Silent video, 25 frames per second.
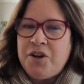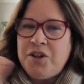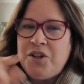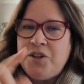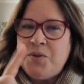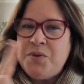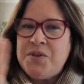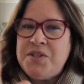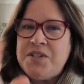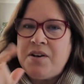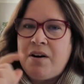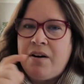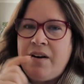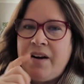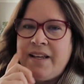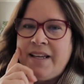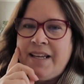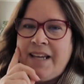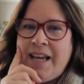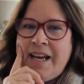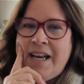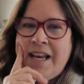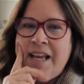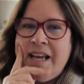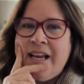you started
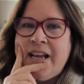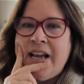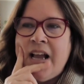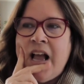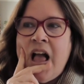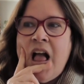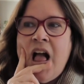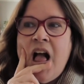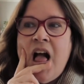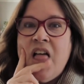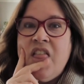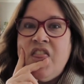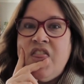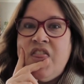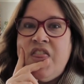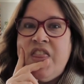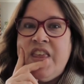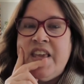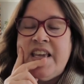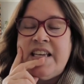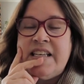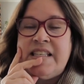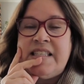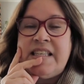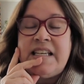getting
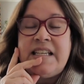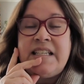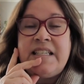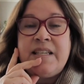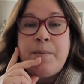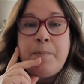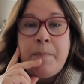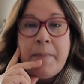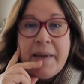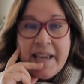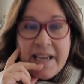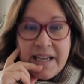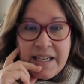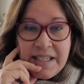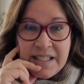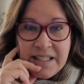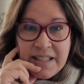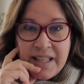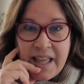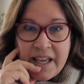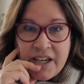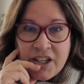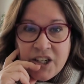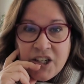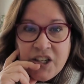these demand
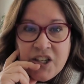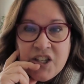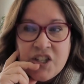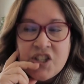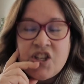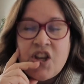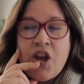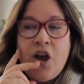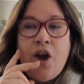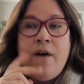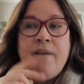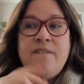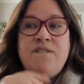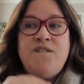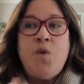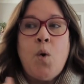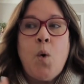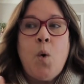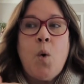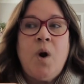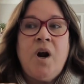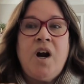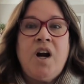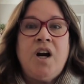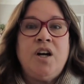letters
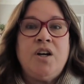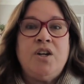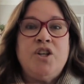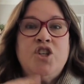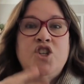for